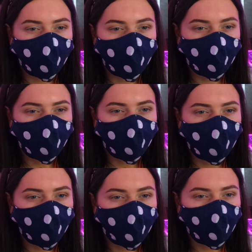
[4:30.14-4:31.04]
So
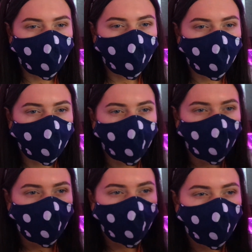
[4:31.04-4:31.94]
you can
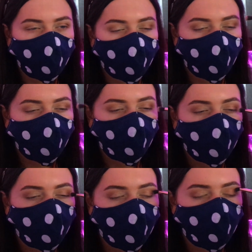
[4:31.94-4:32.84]
always keep
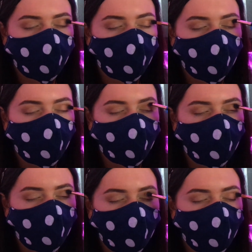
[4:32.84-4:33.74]
checking what you're doing,
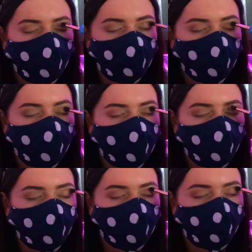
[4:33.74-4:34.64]
because you want it to
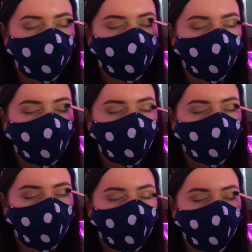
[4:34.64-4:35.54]
be as even
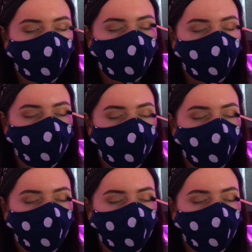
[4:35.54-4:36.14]
as possible.